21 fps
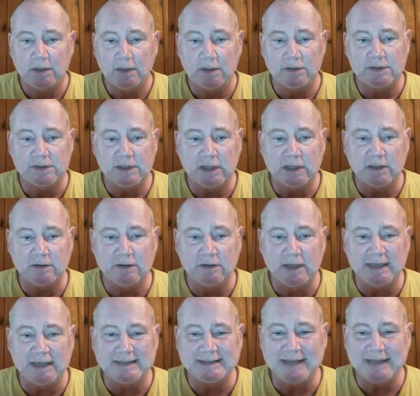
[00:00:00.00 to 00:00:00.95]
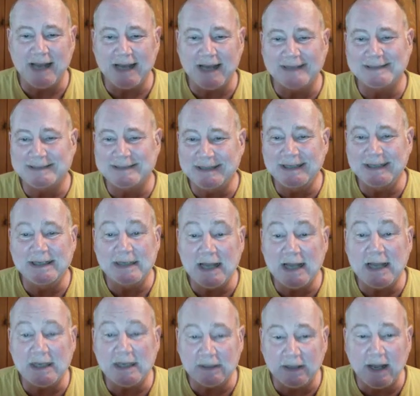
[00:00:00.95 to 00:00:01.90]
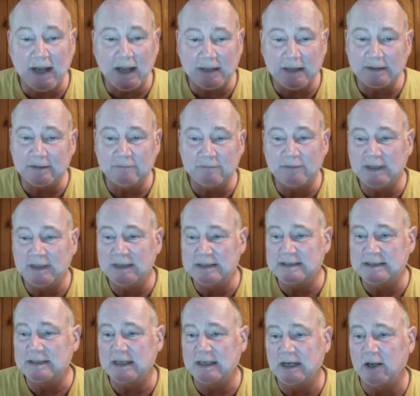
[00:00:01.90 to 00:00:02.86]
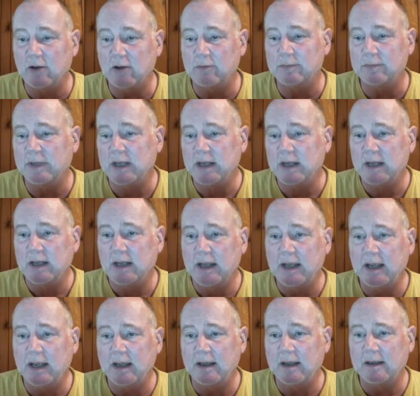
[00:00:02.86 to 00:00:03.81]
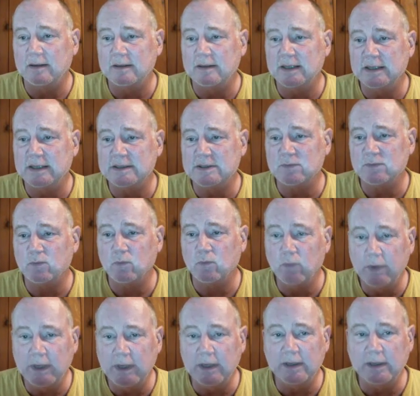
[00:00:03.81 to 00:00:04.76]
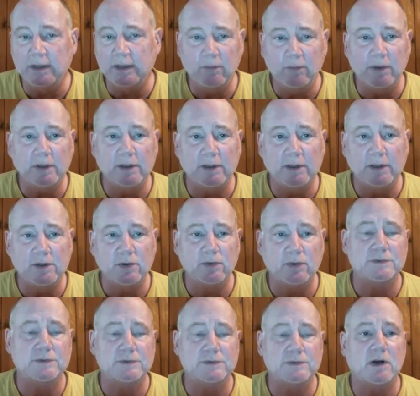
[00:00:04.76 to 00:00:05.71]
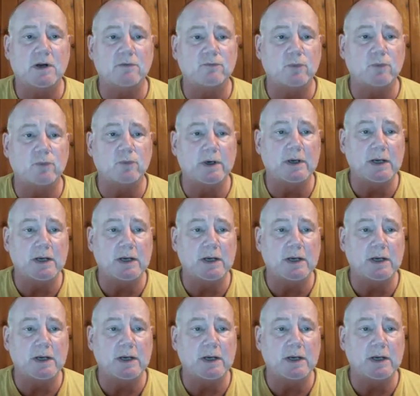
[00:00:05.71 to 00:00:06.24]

You see, these guys need a lot of easy help, and it's really, really cool software.